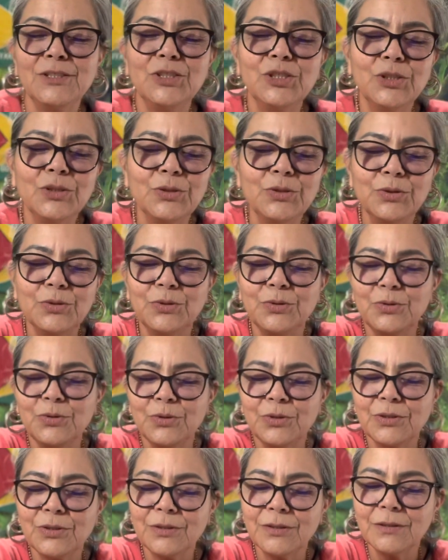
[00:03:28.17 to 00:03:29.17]
new.
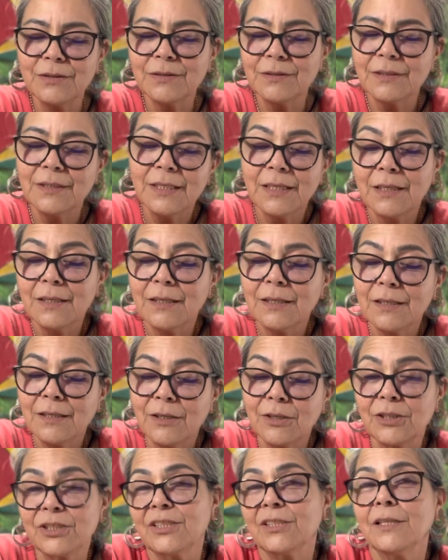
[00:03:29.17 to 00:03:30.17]

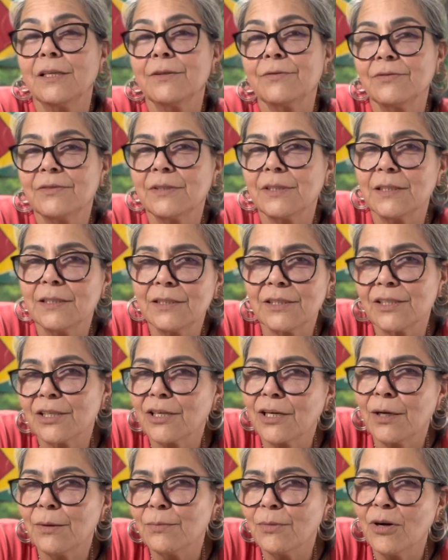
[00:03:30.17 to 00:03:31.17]
Or should I have said your
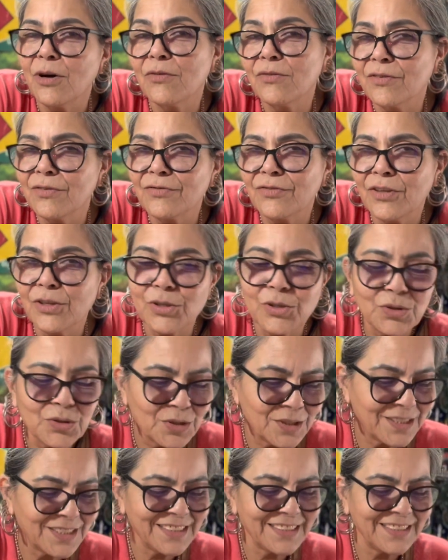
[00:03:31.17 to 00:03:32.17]
cup overflows?